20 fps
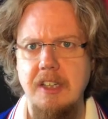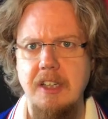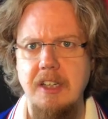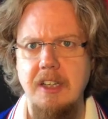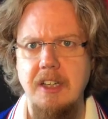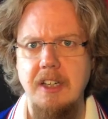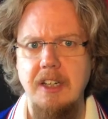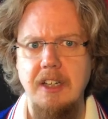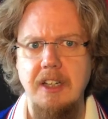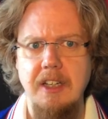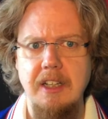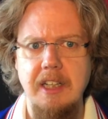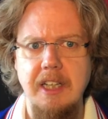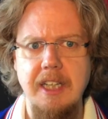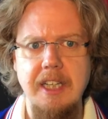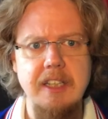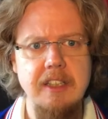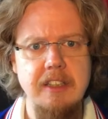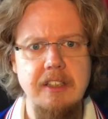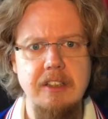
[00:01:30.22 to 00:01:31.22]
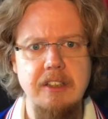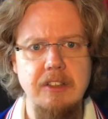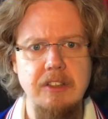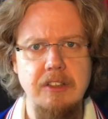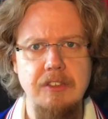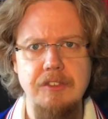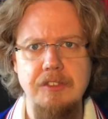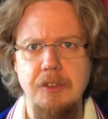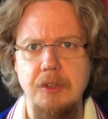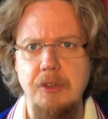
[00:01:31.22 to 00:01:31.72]
uh, late in
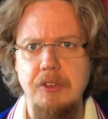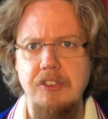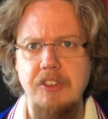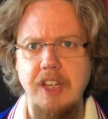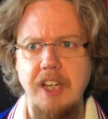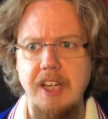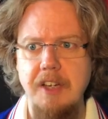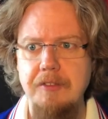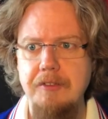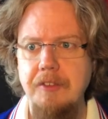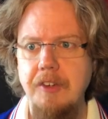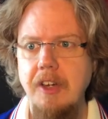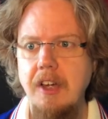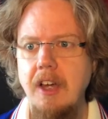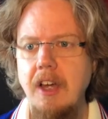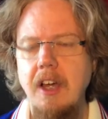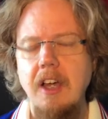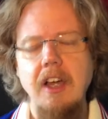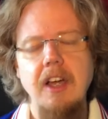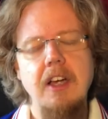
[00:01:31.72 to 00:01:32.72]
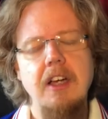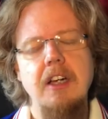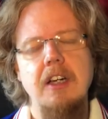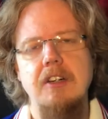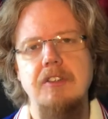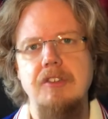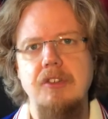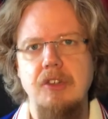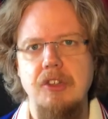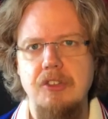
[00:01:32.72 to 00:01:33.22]
the first half.
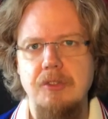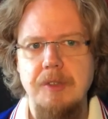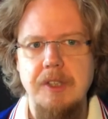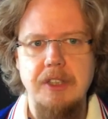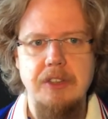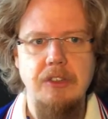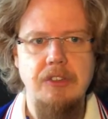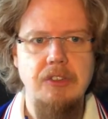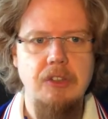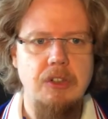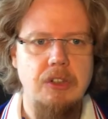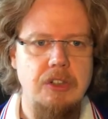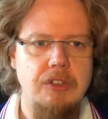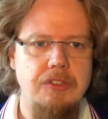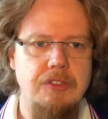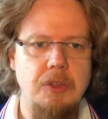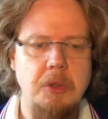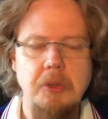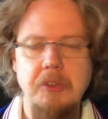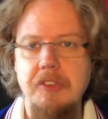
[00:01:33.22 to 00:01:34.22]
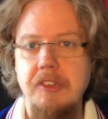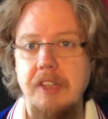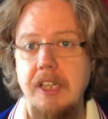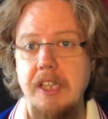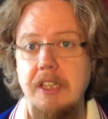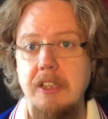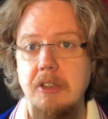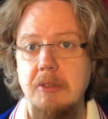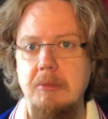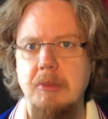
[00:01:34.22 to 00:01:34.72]
Of course, we need to talk full
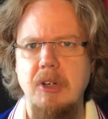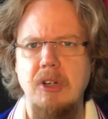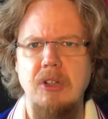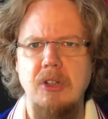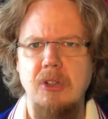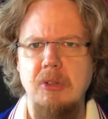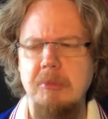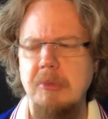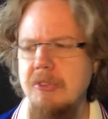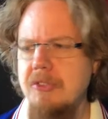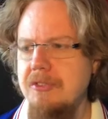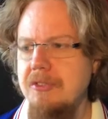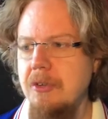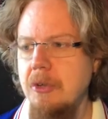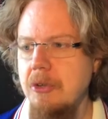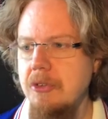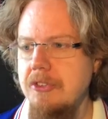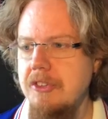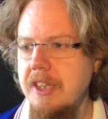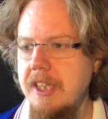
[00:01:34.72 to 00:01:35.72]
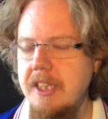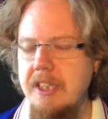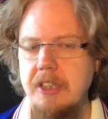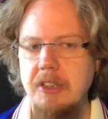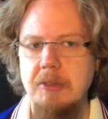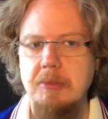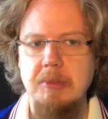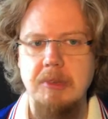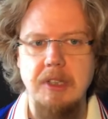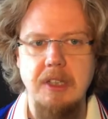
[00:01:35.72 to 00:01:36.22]
stadium or almost full
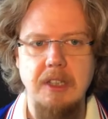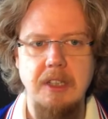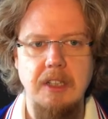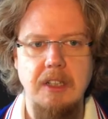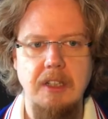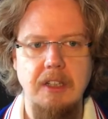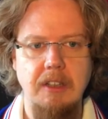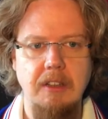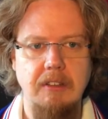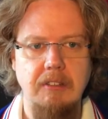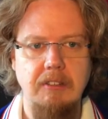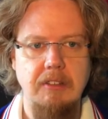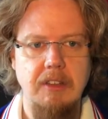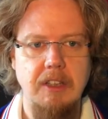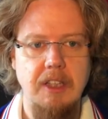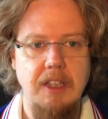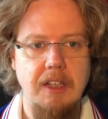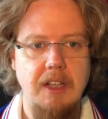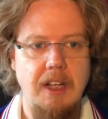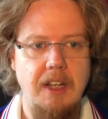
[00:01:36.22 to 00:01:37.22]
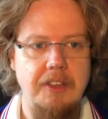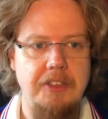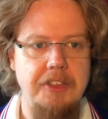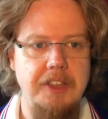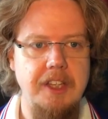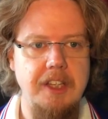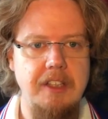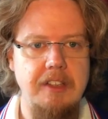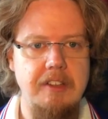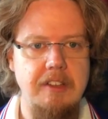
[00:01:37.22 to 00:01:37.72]
stadium. Uh, I
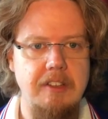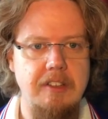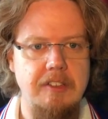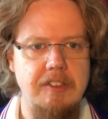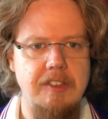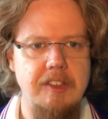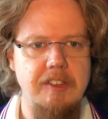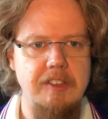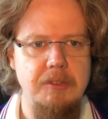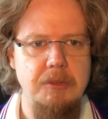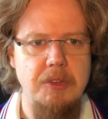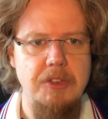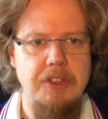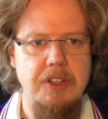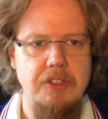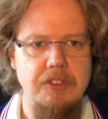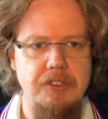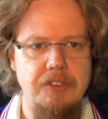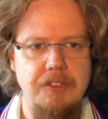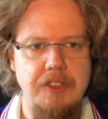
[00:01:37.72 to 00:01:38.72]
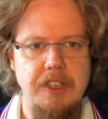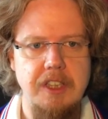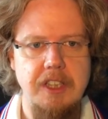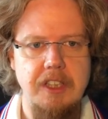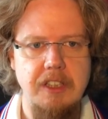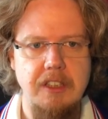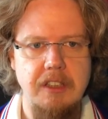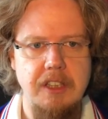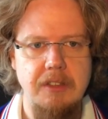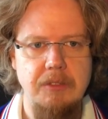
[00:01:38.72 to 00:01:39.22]
think uh, 61,000 feet in
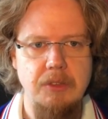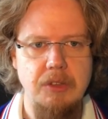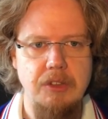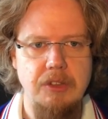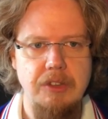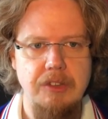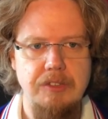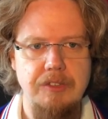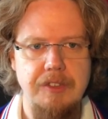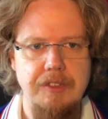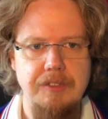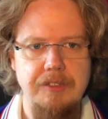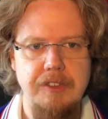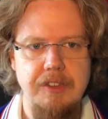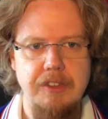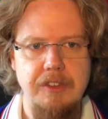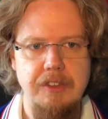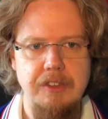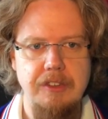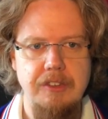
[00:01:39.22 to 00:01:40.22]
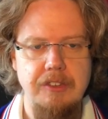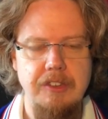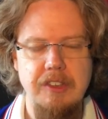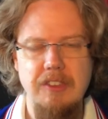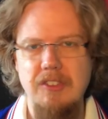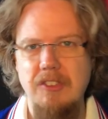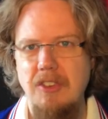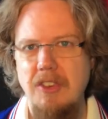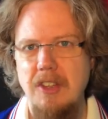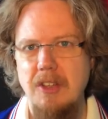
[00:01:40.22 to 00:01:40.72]
and there were
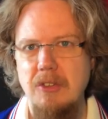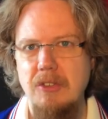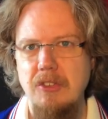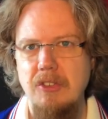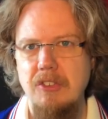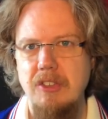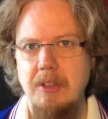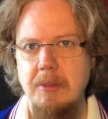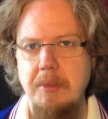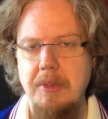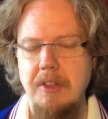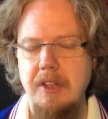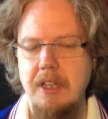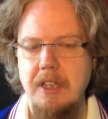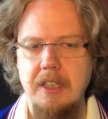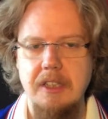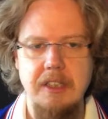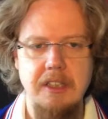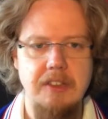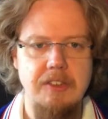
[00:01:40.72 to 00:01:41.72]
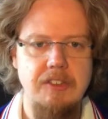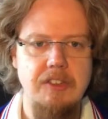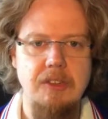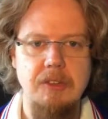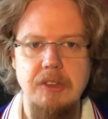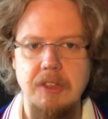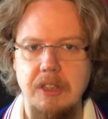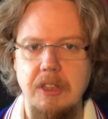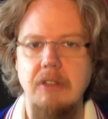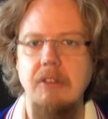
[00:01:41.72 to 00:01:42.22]
56,000 something like that. So,
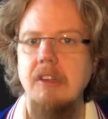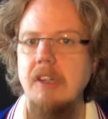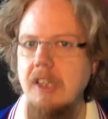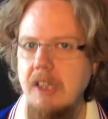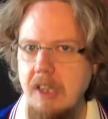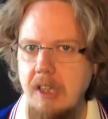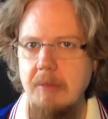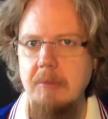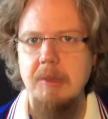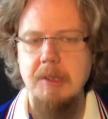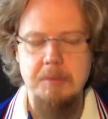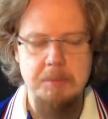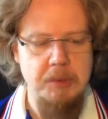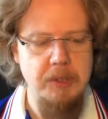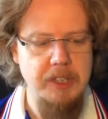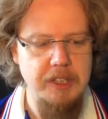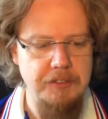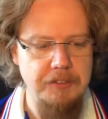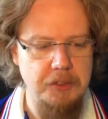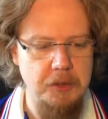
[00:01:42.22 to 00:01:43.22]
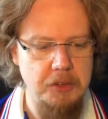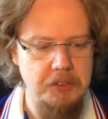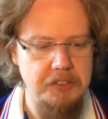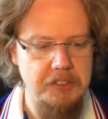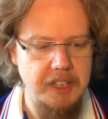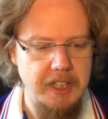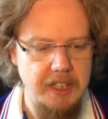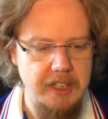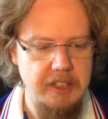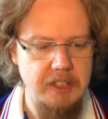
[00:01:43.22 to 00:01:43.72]
you know, but pretty full
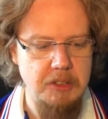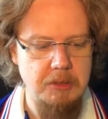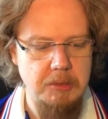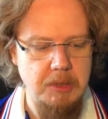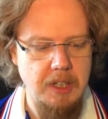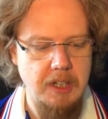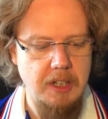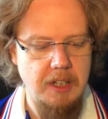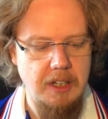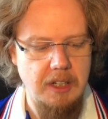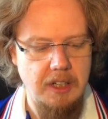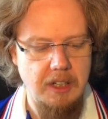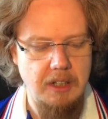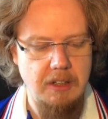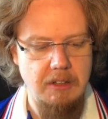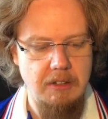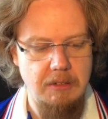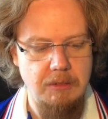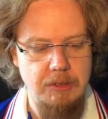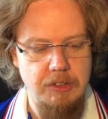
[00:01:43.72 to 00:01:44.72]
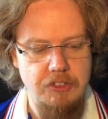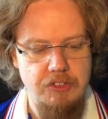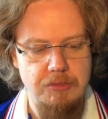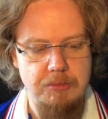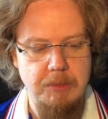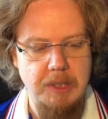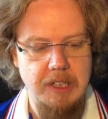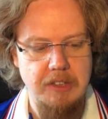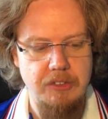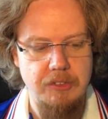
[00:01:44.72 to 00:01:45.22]
stadium, uh, which
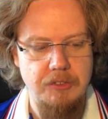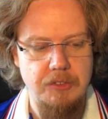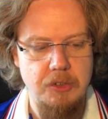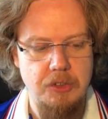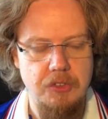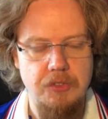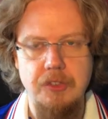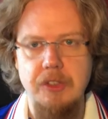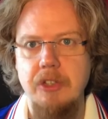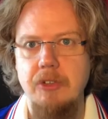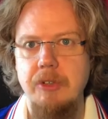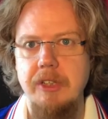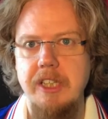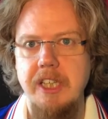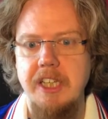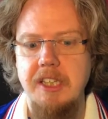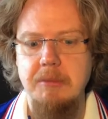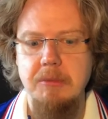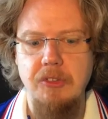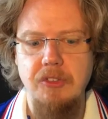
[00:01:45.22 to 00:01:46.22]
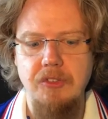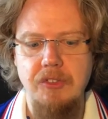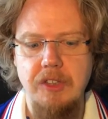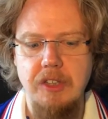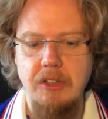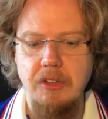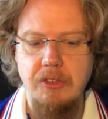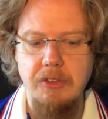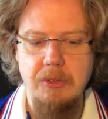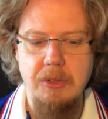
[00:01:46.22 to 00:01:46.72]
makes, of course, for a great
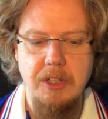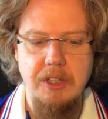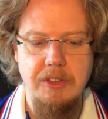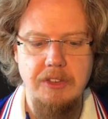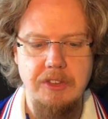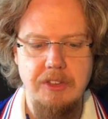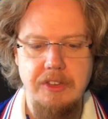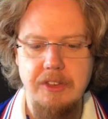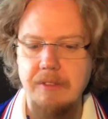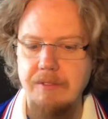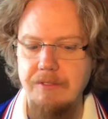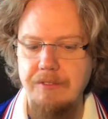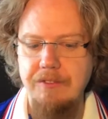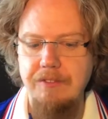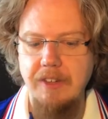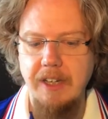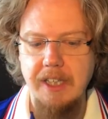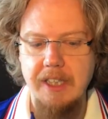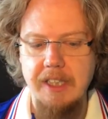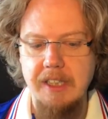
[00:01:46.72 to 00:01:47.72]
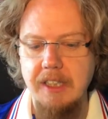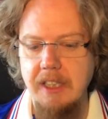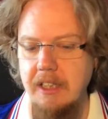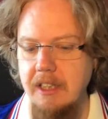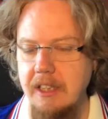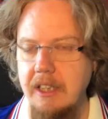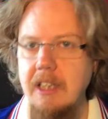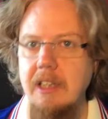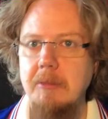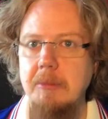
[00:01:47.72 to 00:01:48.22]
atmosphere, although I find it a
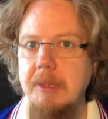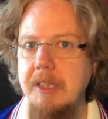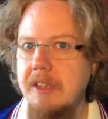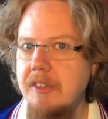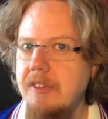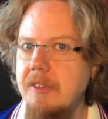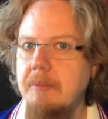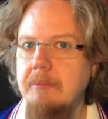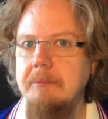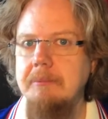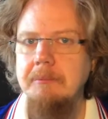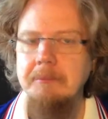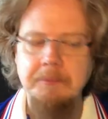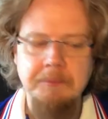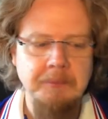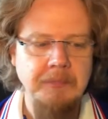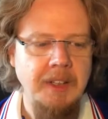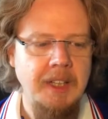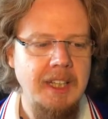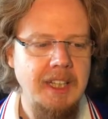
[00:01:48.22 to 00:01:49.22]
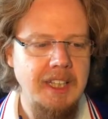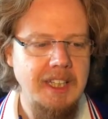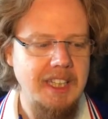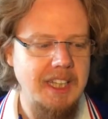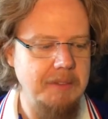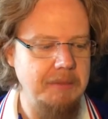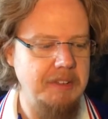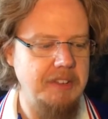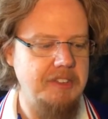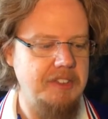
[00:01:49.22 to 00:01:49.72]
little bit,
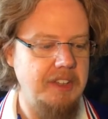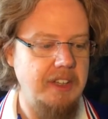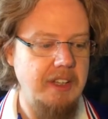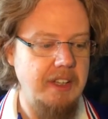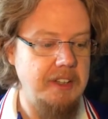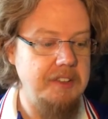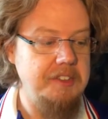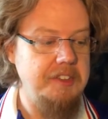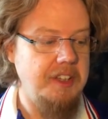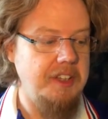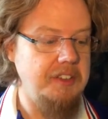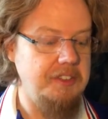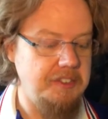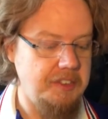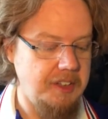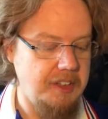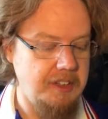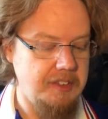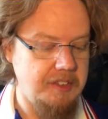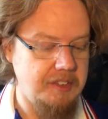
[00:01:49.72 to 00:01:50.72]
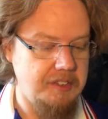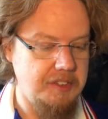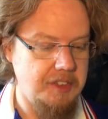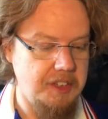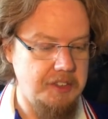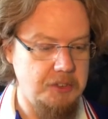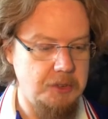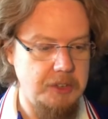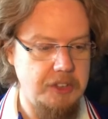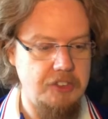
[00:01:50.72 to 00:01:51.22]
given the, the
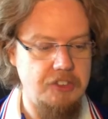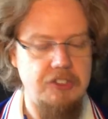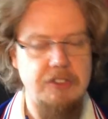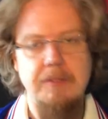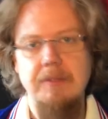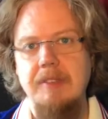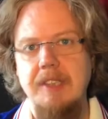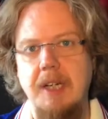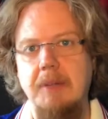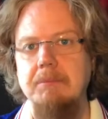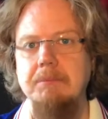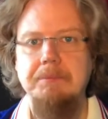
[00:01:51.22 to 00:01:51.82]
situation, yeah,